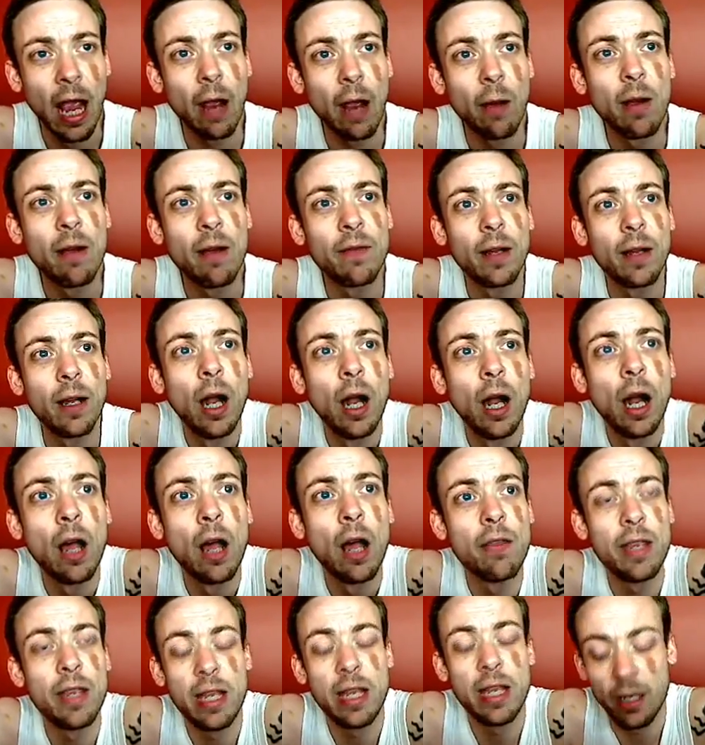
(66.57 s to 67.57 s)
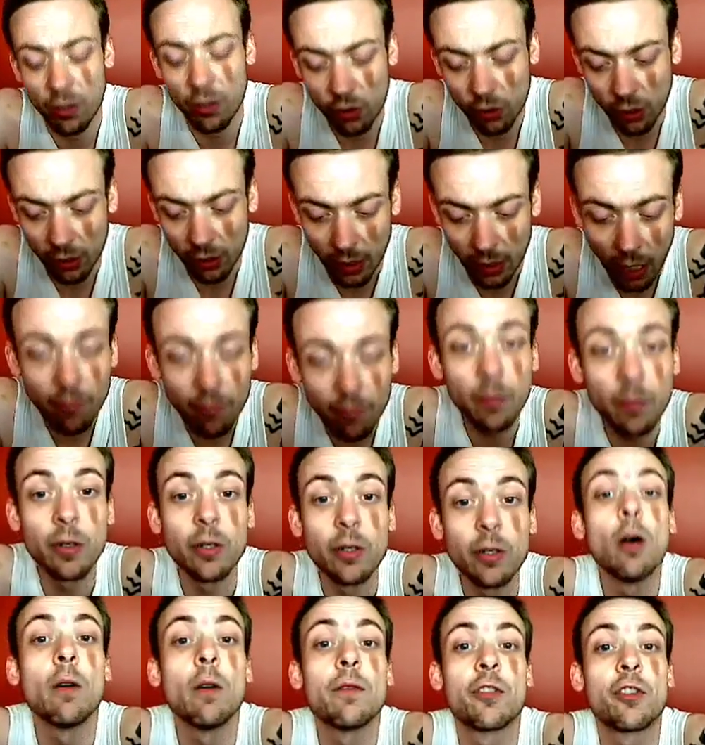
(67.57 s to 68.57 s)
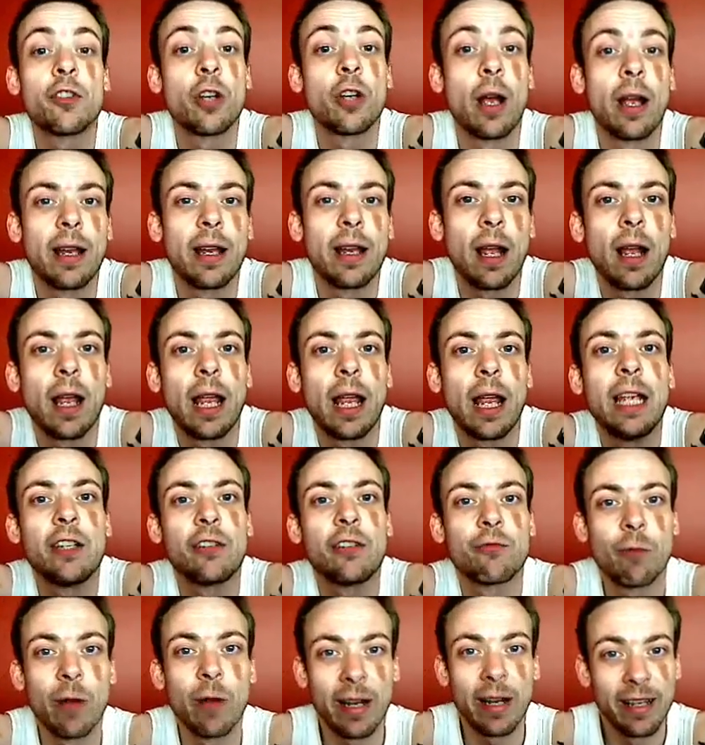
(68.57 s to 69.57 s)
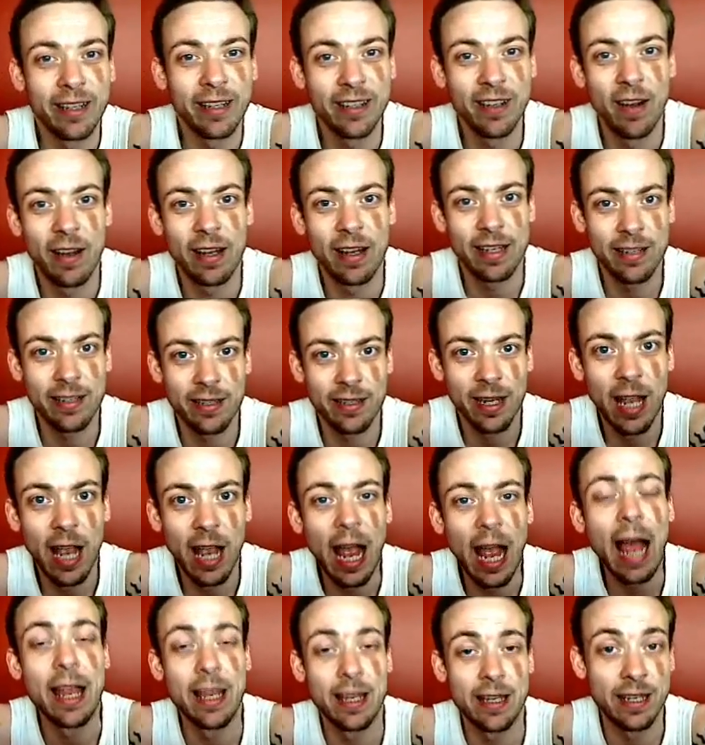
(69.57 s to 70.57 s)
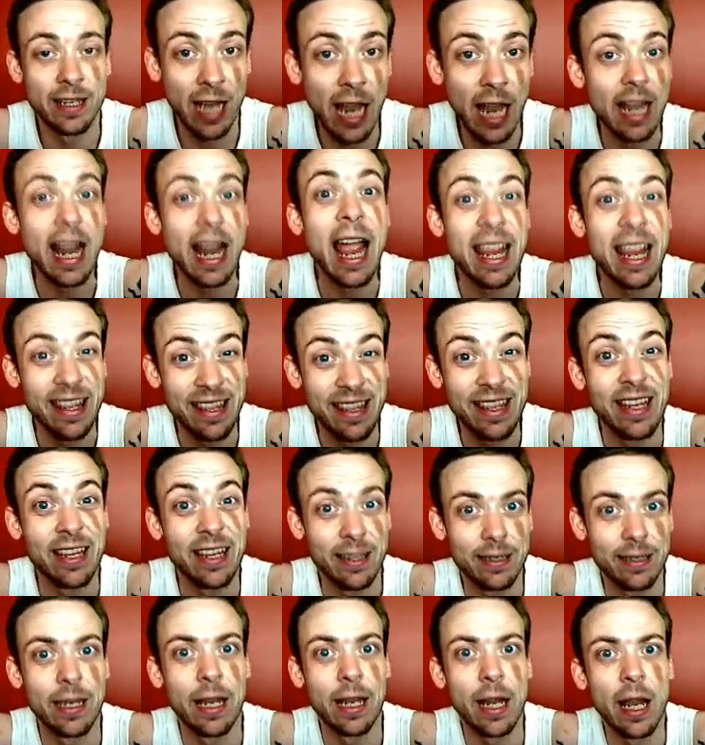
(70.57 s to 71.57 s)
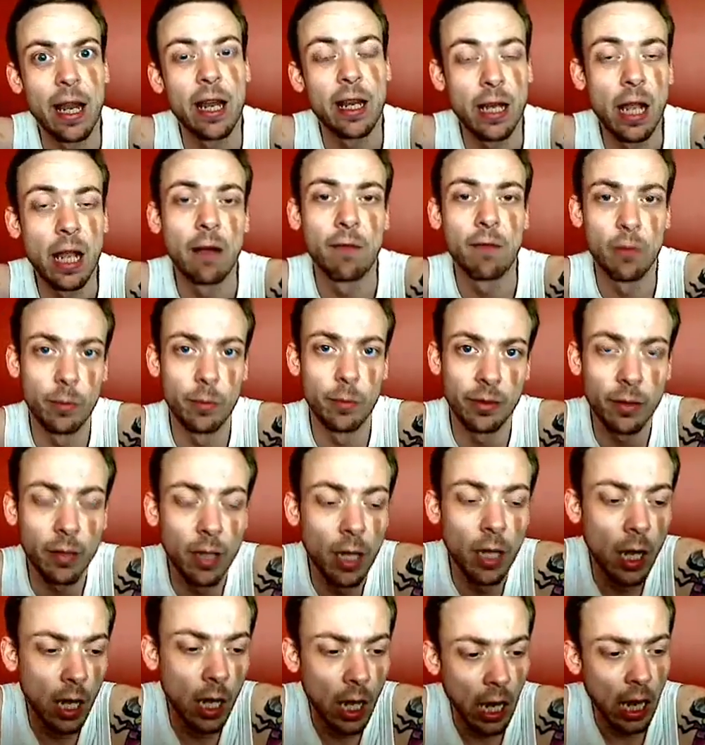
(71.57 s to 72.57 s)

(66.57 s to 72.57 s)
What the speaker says: However, the government of China is recognized as an atheistic government,